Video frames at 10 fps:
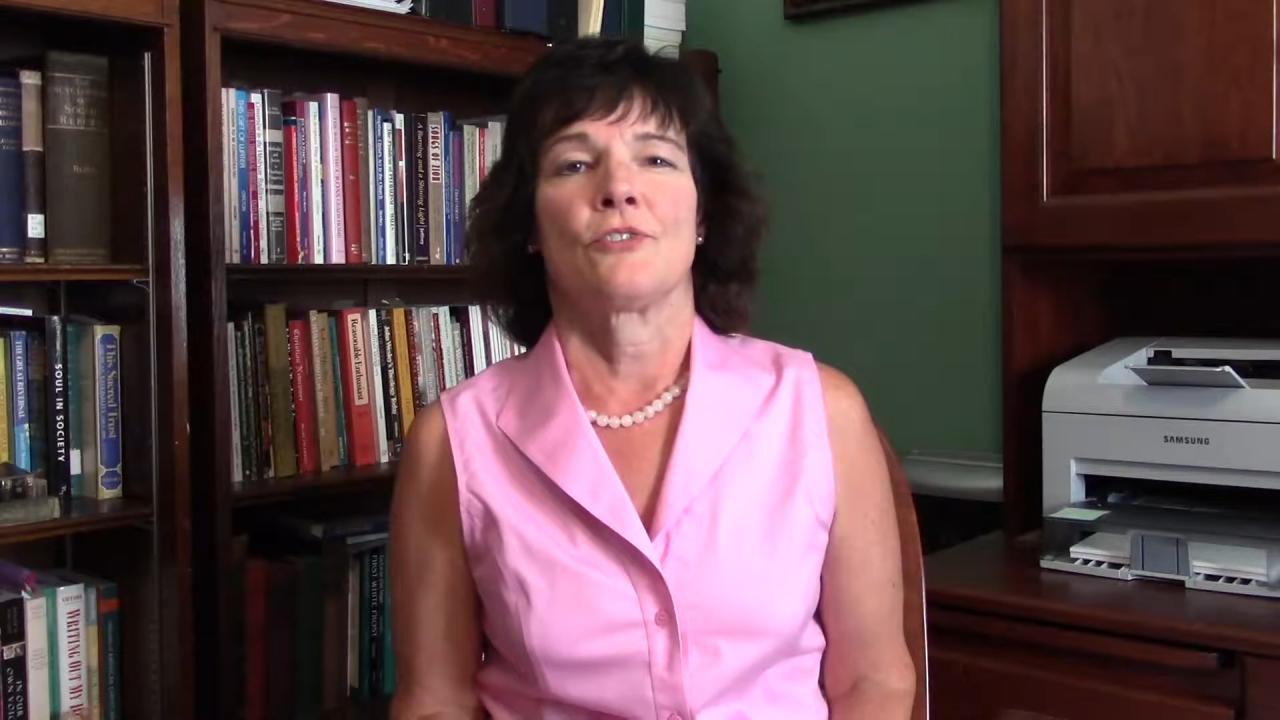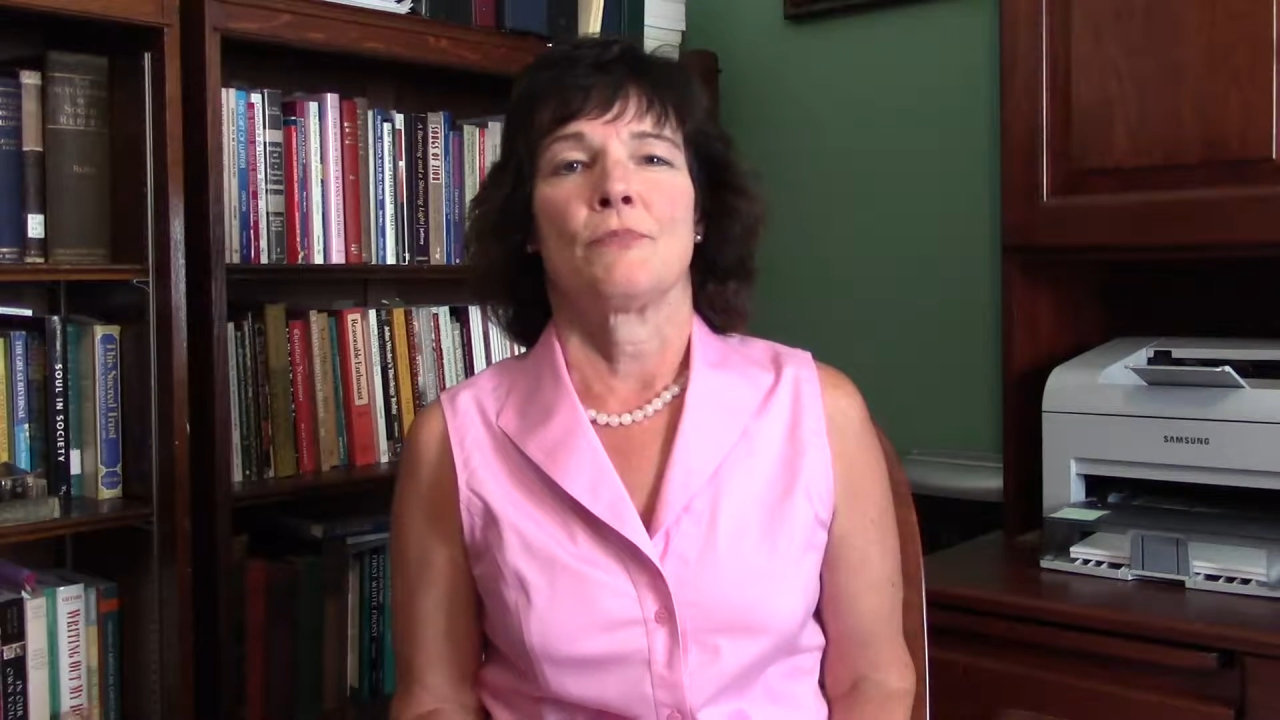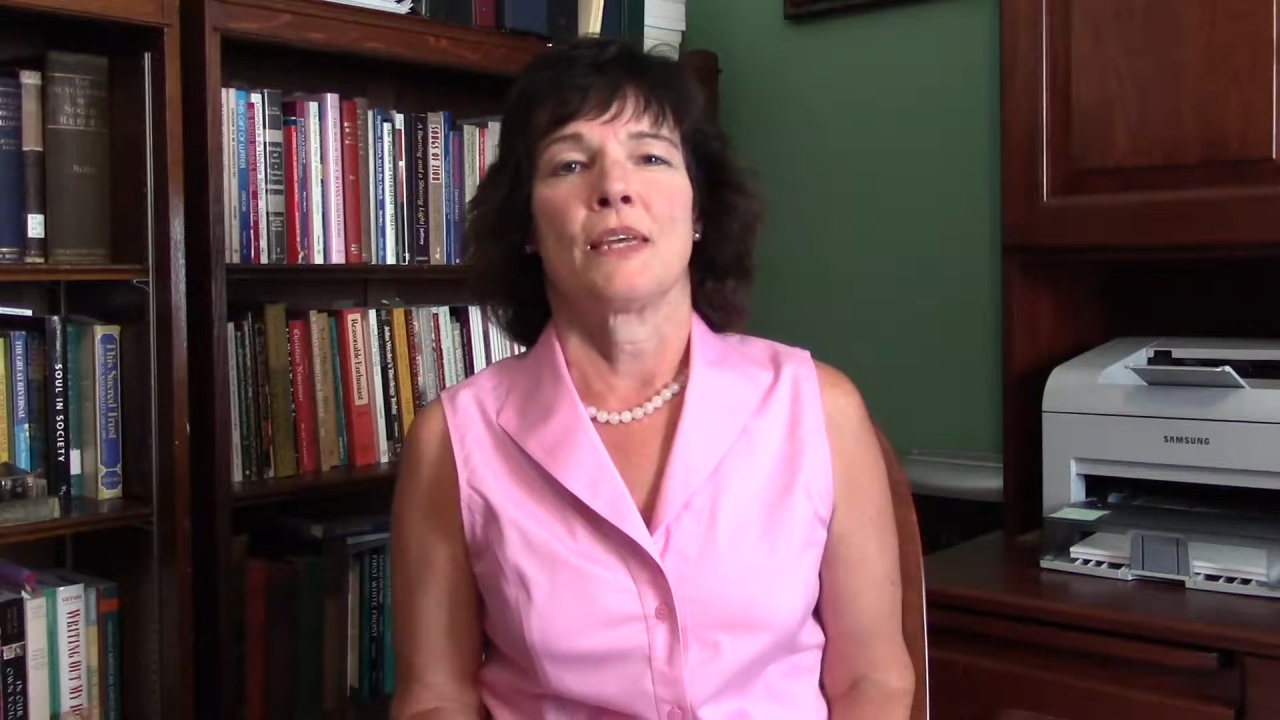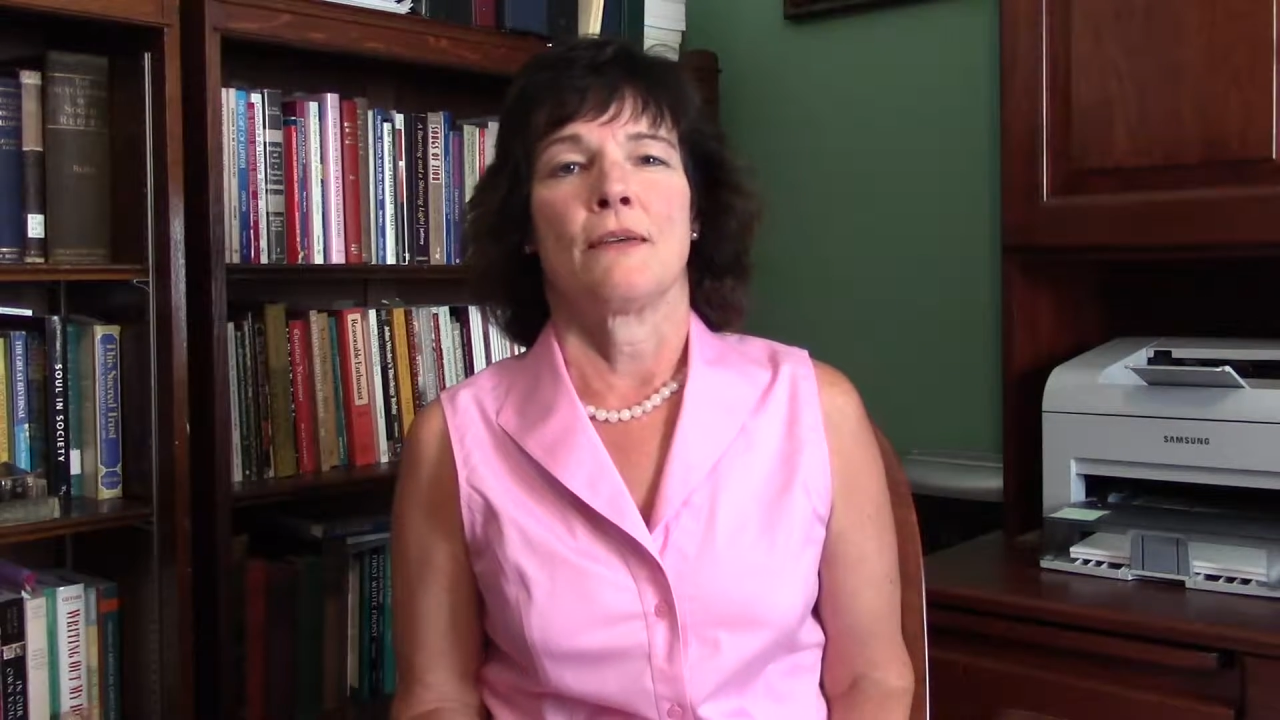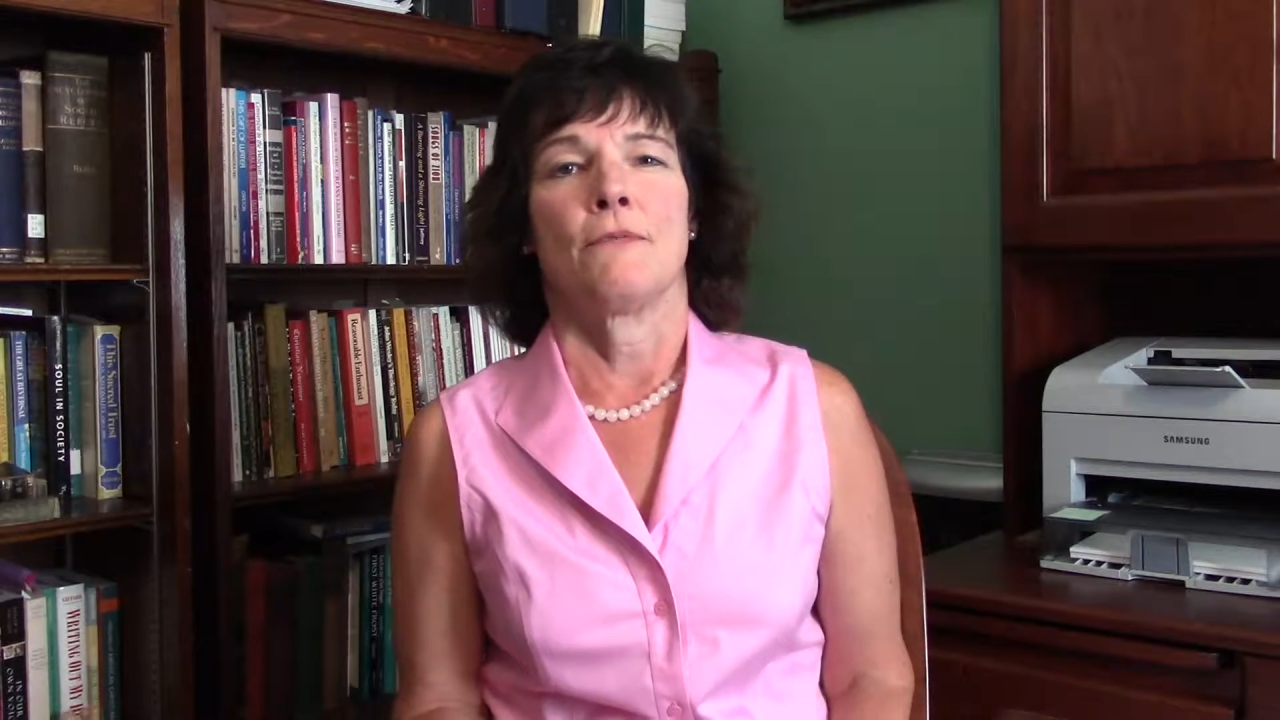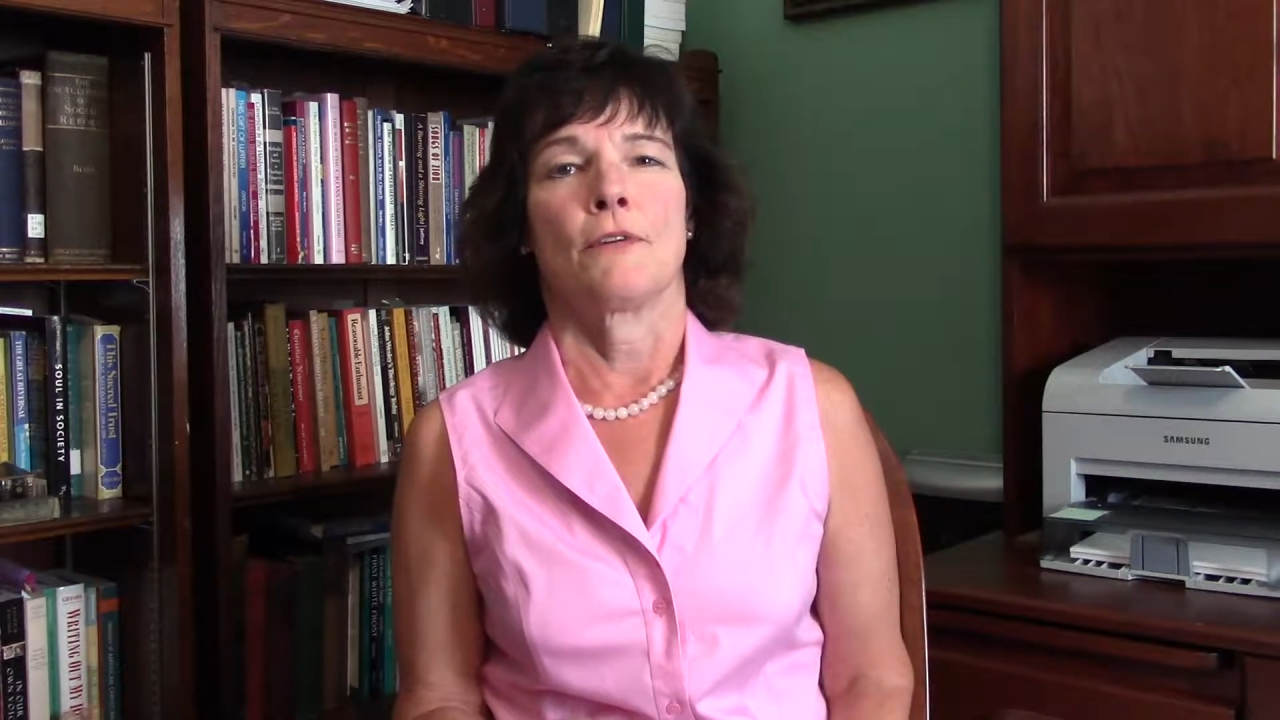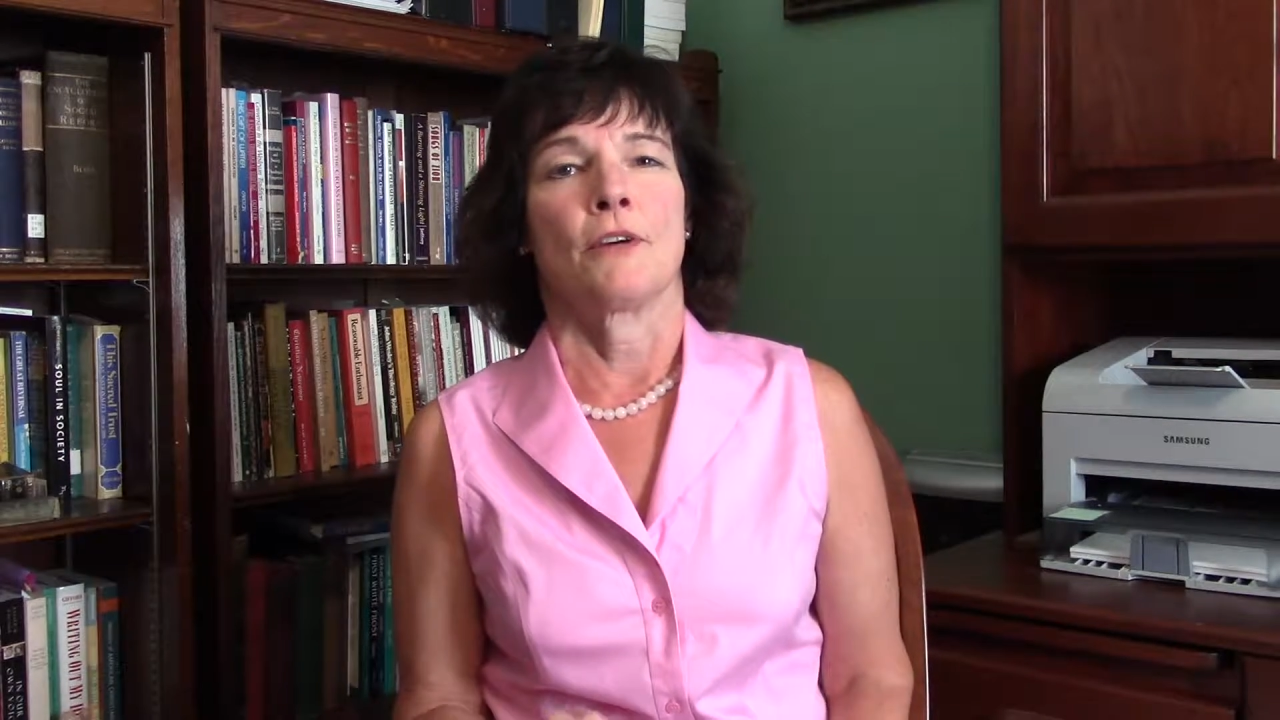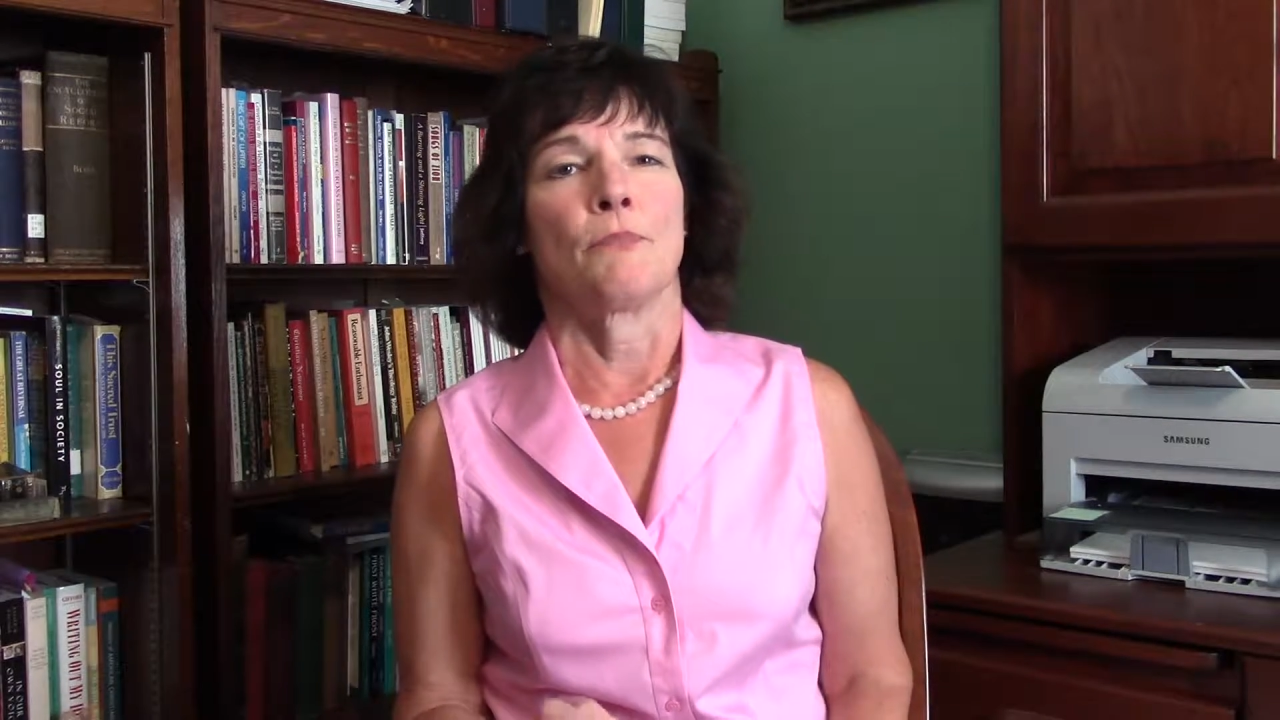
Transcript: became very